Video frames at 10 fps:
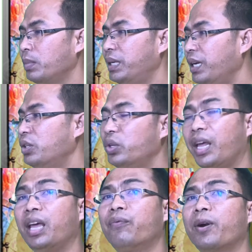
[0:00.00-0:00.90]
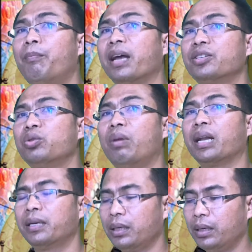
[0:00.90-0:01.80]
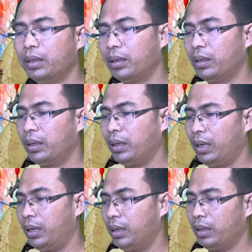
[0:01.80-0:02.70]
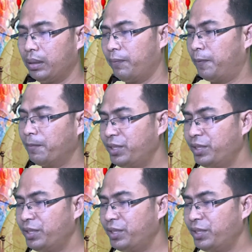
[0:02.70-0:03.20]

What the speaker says: day to day, from month to month, from